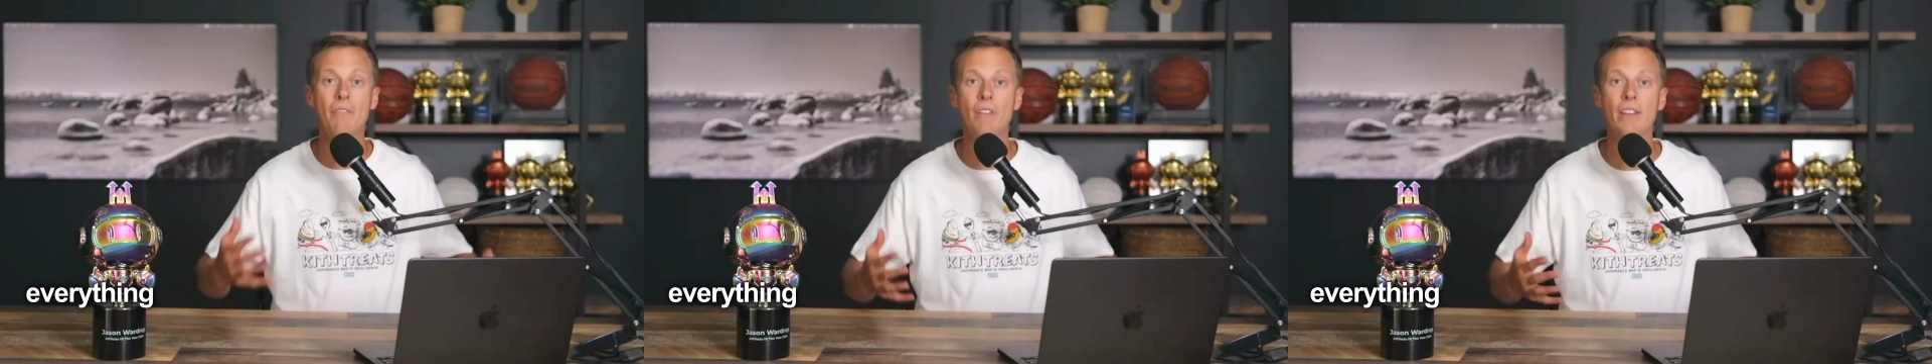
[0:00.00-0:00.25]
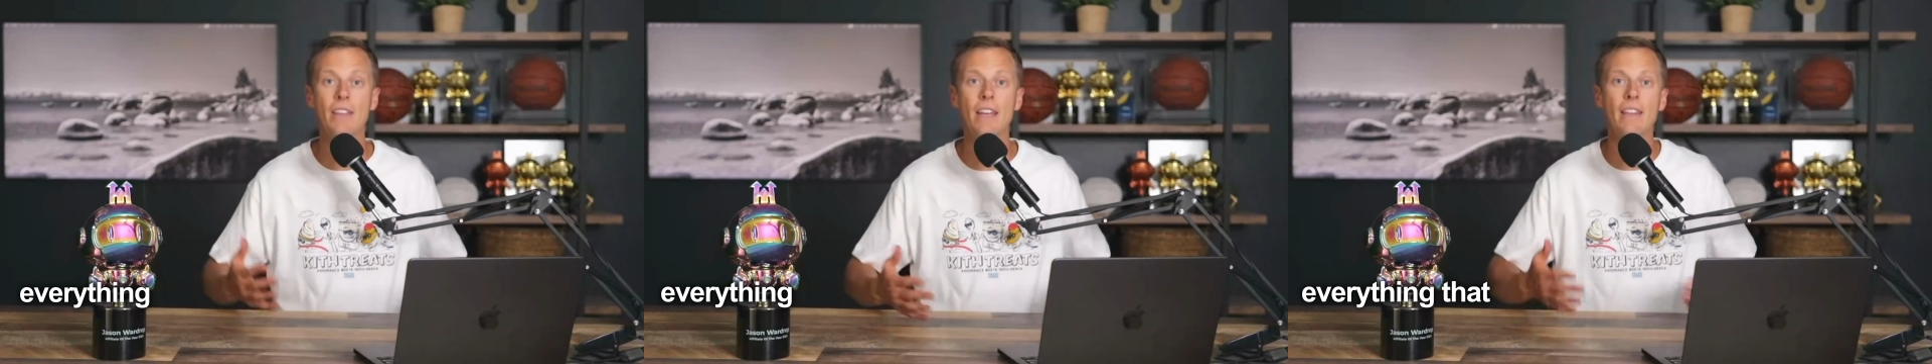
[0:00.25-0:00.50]

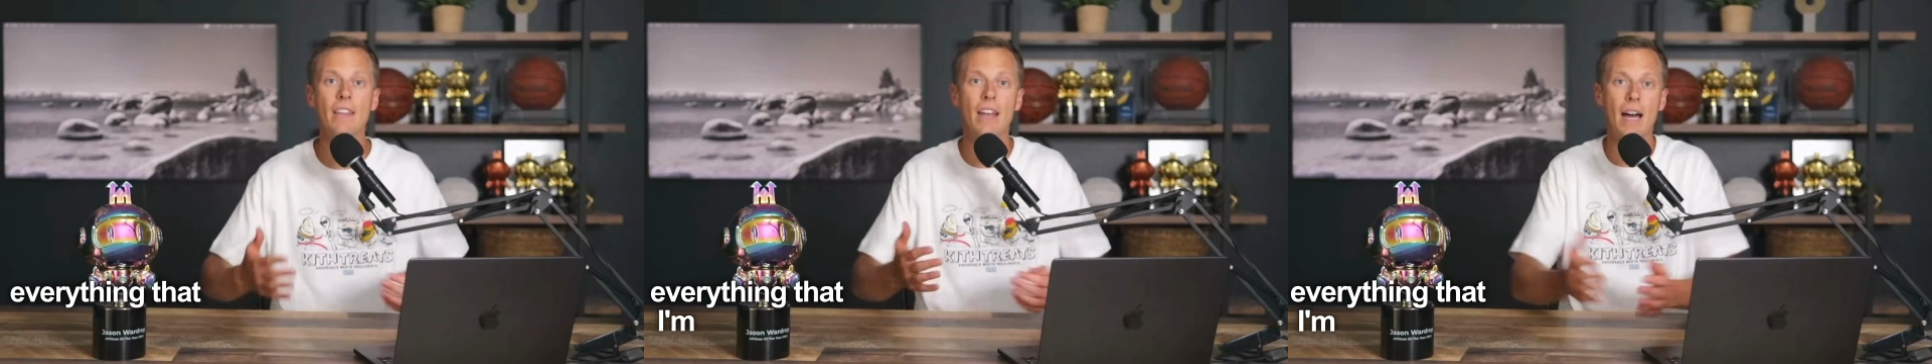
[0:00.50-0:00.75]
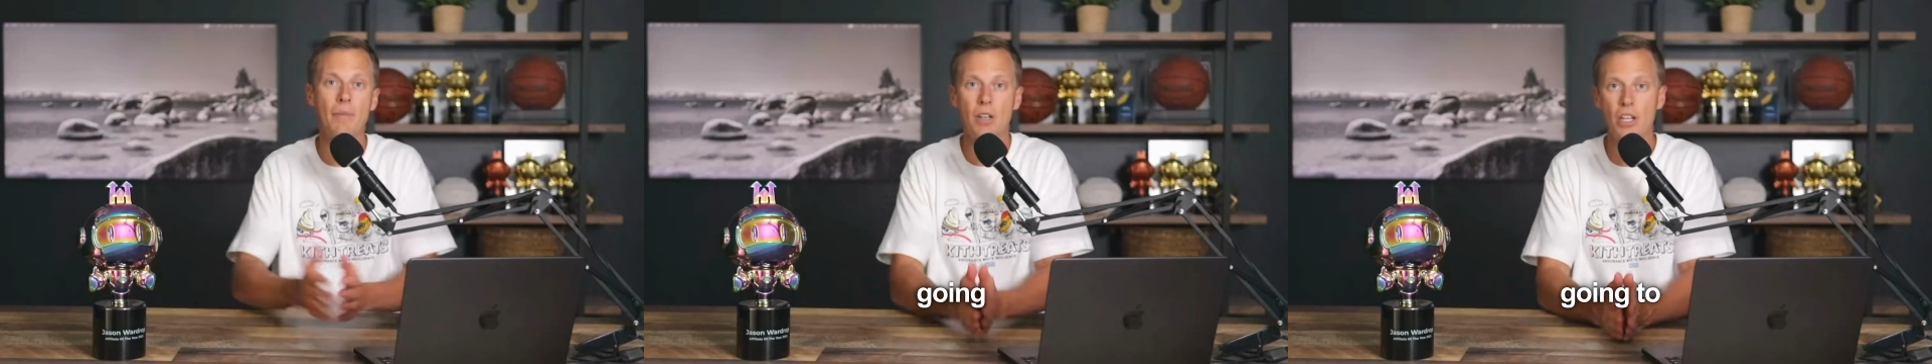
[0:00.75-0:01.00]
everything
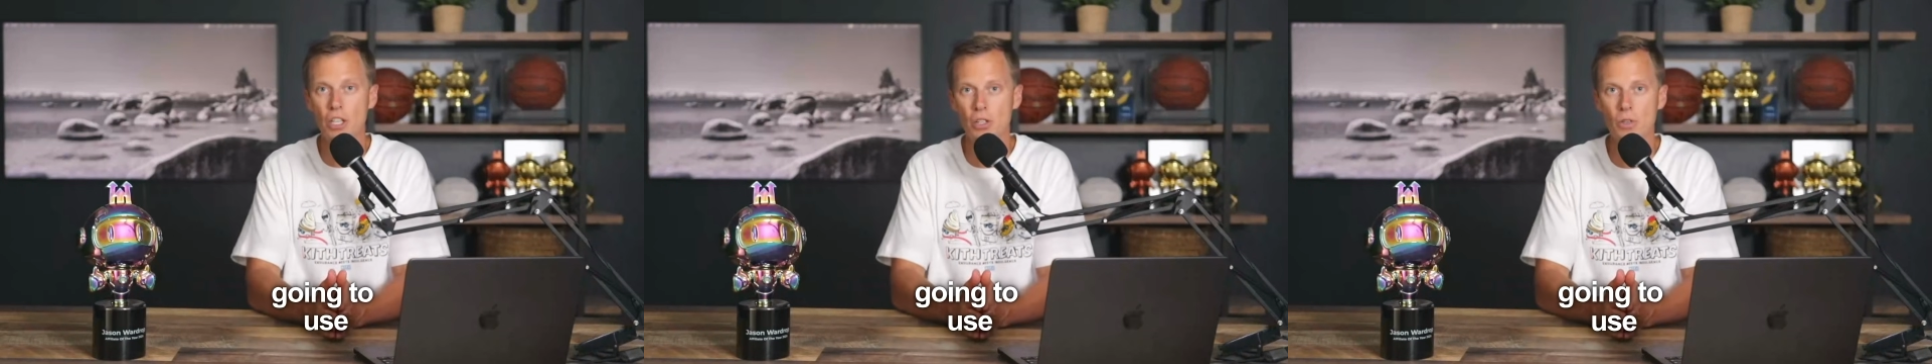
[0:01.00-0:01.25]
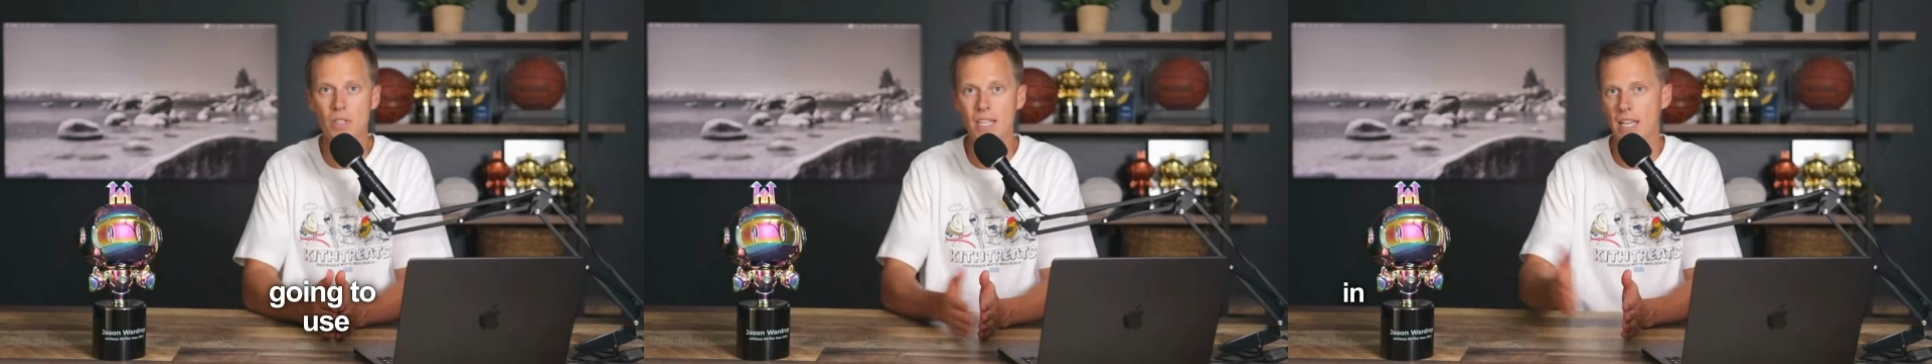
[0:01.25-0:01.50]
that I'm going to
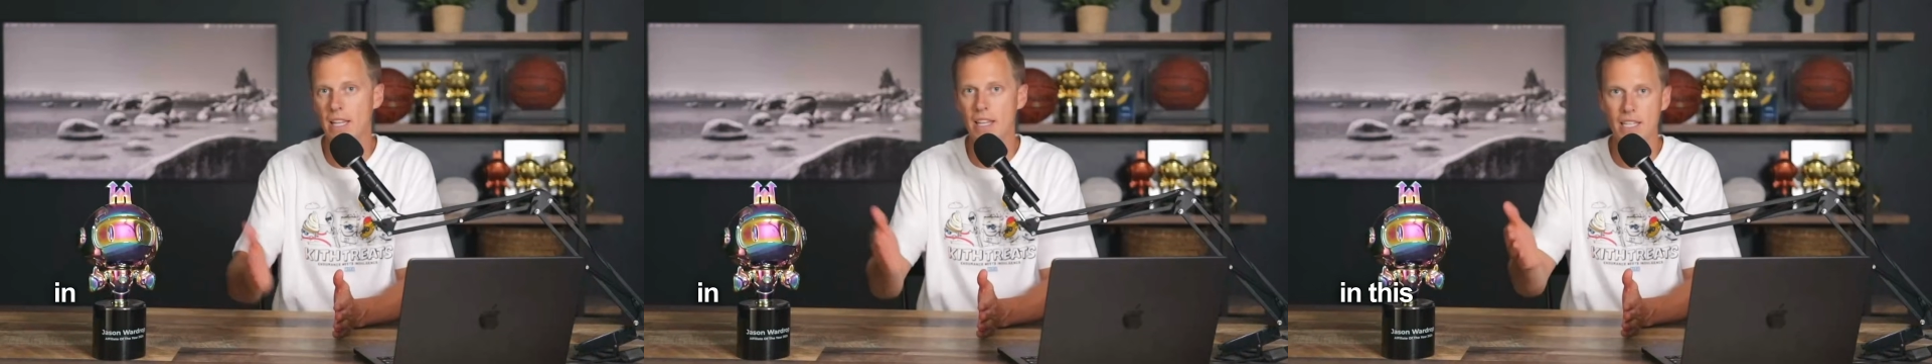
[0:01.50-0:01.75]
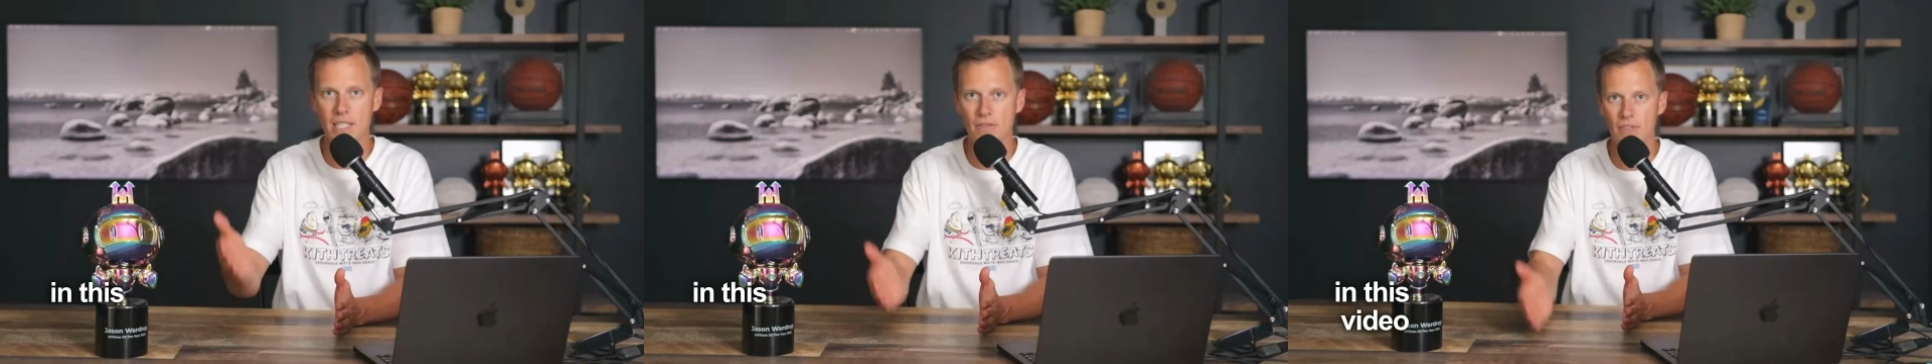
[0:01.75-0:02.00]
use
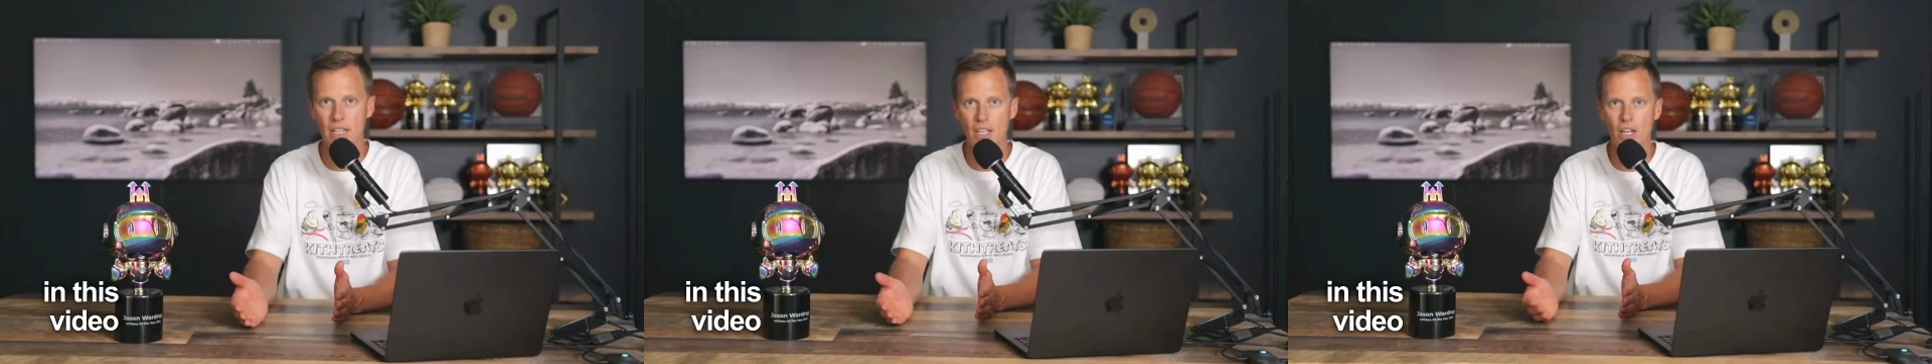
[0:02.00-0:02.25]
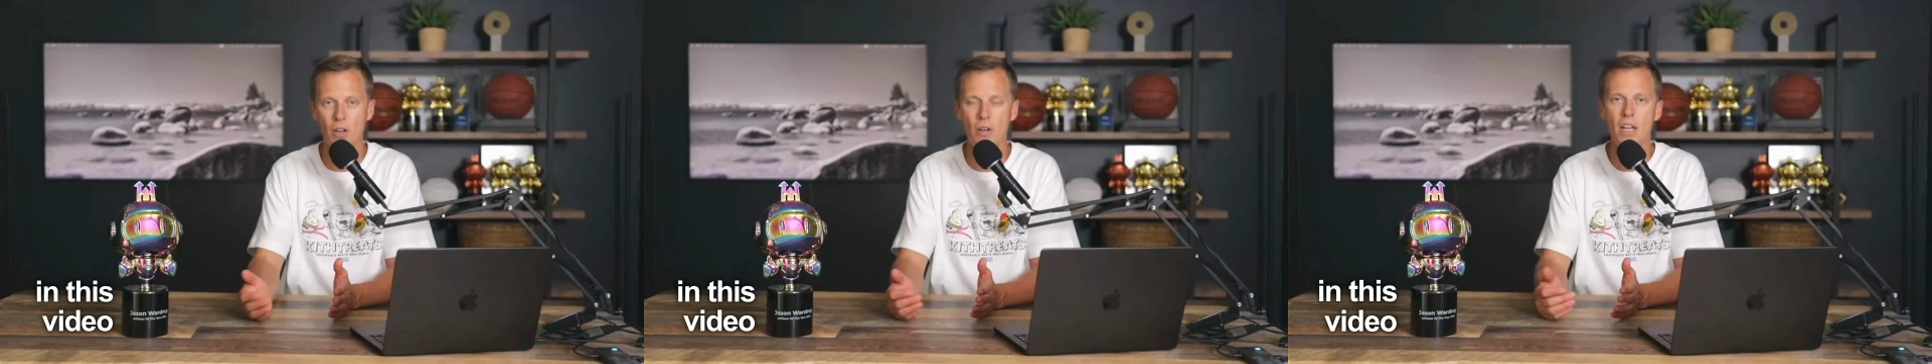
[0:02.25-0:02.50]
in this
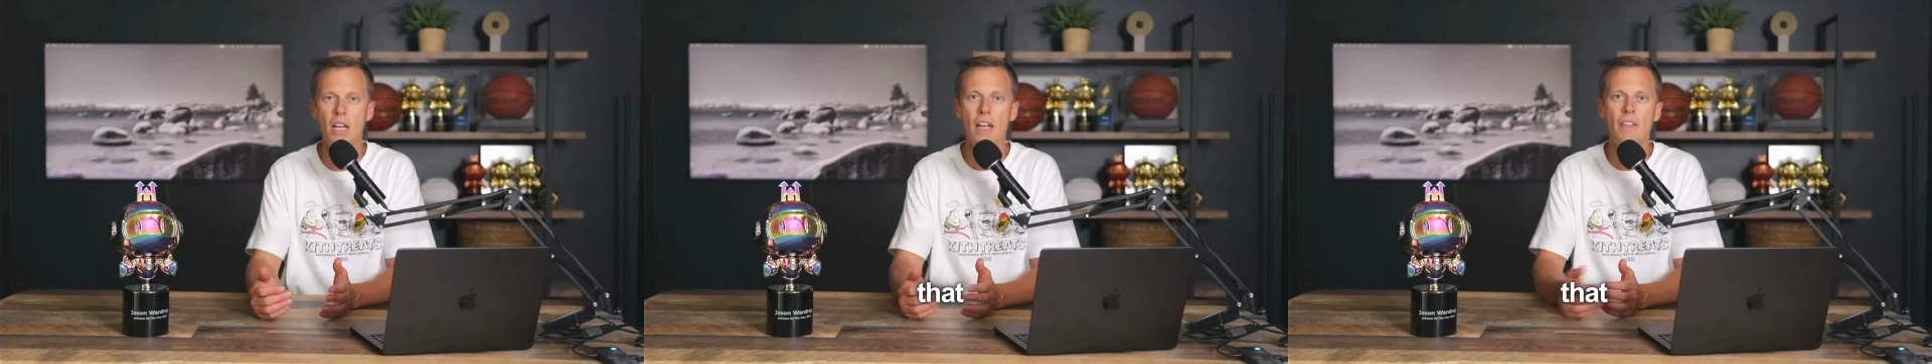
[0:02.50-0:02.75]
video